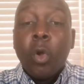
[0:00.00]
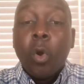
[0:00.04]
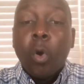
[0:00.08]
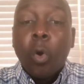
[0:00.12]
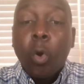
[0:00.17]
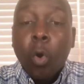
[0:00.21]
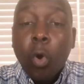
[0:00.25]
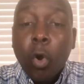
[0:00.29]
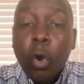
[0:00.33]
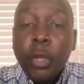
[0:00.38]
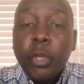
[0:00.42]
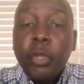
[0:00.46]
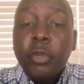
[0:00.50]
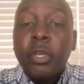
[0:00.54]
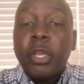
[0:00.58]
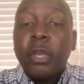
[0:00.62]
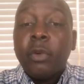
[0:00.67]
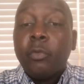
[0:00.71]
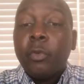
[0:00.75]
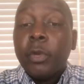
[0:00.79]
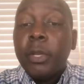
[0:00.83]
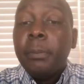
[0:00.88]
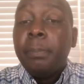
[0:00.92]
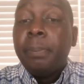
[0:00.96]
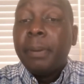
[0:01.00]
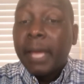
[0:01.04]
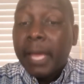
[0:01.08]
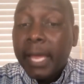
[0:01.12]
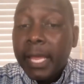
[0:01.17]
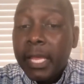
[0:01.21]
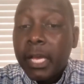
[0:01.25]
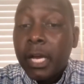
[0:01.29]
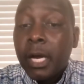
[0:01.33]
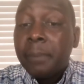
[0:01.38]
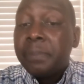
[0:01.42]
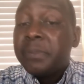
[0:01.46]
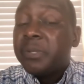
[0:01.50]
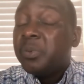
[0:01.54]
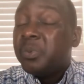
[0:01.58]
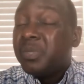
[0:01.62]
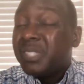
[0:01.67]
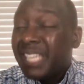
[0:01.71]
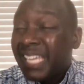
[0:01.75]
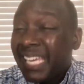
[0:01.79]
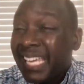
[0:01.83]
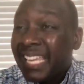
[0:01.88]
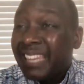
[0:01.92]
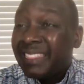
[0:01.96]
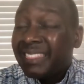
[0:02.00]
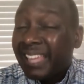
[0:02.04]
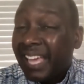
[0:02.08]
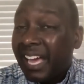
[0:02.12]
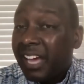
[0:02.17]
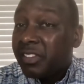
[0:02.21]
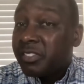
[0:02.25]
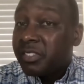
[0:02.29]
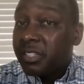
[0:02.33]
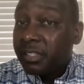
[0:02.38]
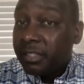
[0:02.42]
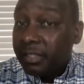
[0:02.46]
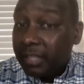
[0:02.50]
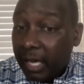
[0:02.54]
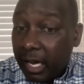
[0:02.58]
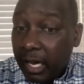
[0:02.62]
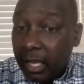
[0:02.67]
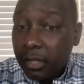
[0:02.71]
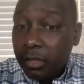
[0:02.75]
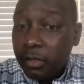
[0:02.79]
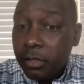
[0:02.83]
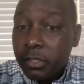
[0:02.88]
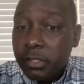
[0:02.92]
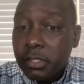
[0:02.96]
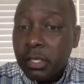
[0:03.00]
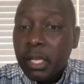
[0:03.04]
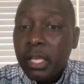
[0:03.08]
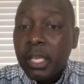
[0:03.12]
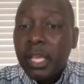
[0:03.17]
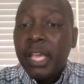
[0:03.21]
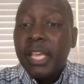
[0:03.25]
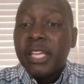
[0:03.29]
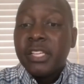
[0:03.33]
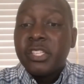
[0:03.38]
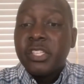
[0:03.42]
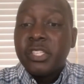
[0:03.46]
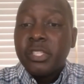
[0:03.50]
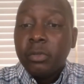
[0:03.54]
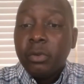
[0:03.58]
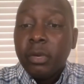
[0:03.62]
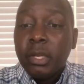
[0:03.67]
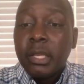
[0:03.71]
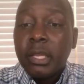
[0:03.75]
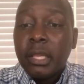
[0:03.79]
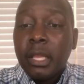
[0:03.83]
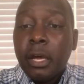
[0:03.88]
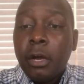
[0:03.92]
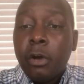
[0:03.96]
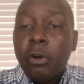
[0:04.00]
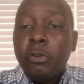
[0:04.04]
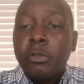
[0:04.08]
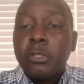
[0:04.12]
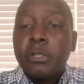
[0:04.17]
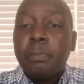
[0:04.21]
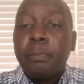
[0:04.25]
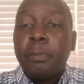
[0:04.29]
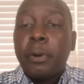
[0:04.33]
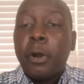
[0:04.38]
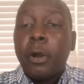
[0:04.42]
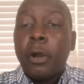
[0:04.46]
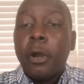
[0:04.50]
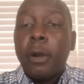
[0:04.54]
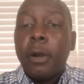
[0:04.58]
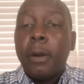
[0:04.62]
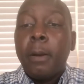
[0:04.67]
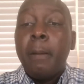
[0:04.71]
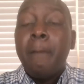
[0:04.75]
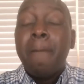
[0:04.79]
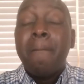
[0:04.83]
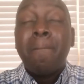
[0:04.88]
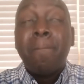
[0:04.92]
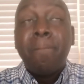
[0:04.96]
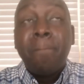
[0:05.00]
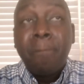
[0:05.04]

Or you can repay up to $10,000 in student loans per